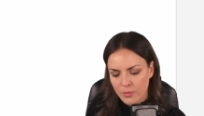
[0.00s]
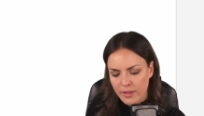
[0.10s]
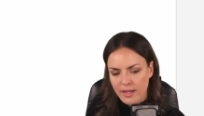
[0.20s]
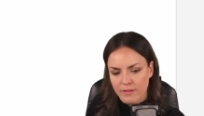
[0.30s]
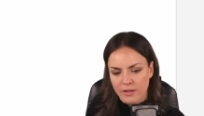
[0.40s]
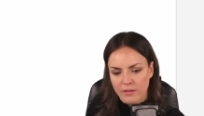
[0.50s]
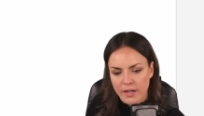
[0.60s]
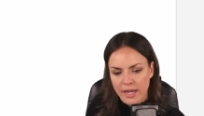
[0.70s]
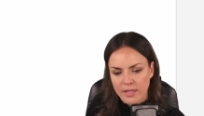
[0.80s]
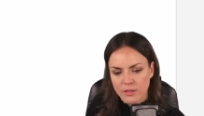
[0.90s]
We have our
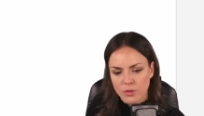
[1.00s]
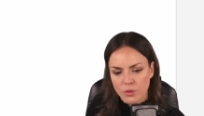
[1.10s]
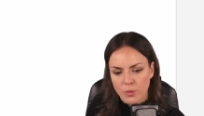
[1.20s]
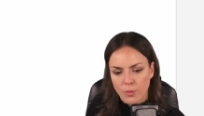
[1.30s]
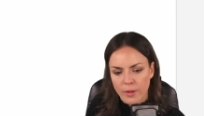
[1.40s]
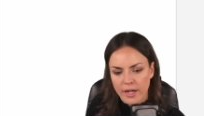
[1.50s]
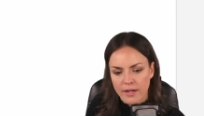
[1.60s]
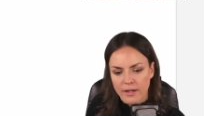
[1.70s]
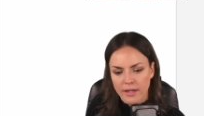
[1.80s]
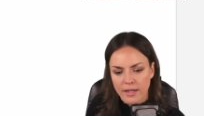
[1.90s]
a
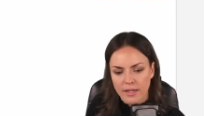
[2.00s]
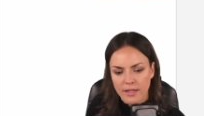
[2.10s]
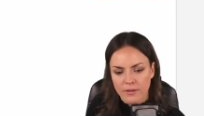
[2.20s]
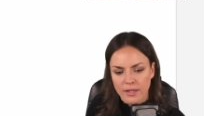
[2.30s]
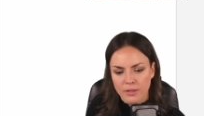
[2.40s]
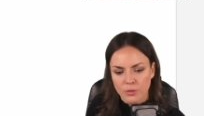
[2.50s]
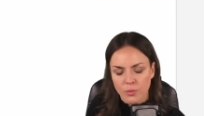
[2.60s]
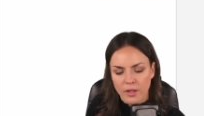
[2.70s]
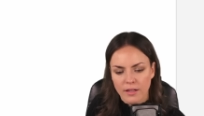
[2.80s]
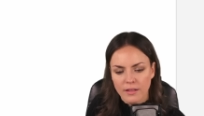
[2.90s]
squared here as
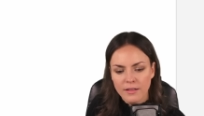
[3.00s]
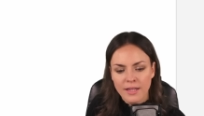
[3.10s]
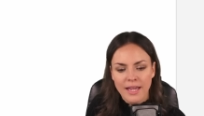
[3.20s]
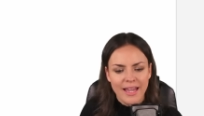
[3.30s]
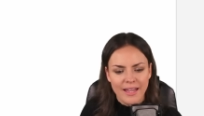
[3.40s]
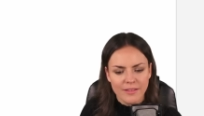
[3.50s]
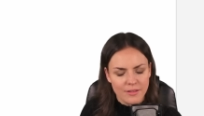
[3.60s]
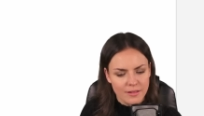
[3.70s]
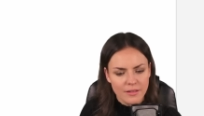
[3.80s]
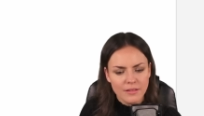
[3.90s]
well,
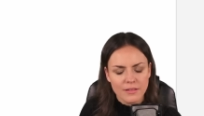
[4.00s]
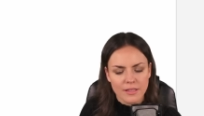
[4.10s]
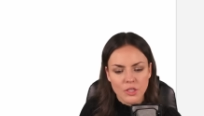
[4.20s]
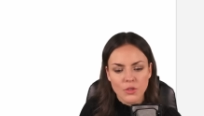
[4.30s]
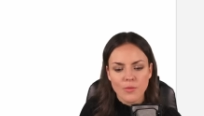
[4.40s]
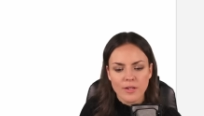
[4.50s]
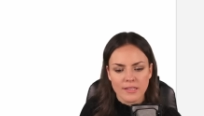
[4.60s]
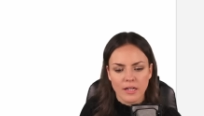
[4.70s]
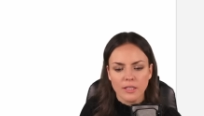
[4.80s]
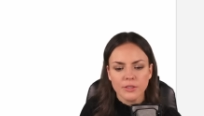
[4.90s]
and this is the
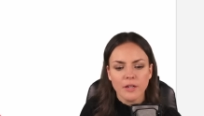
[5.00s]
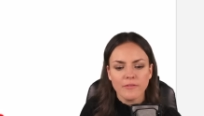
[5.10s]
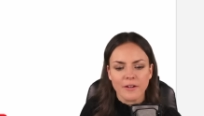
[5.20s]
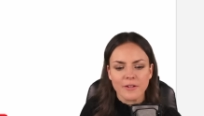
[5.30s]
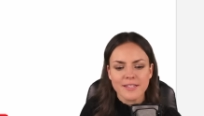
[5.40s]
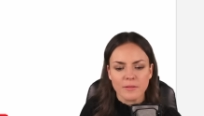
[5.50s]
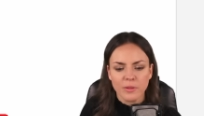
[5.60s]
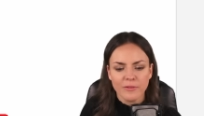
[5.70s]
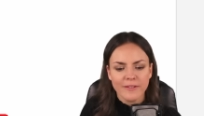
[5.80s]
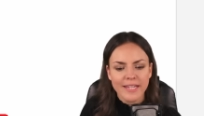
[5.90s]
result of our
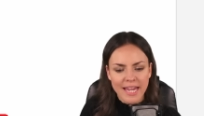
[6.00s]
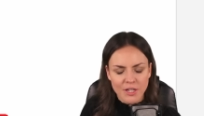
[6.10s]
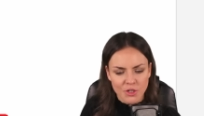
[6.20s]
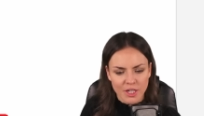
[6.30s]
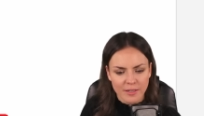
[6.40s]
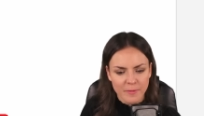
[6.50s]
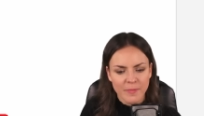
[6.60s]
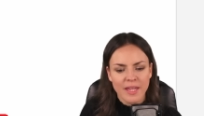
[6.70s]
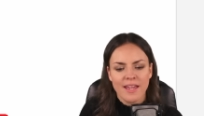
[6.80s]
simplification.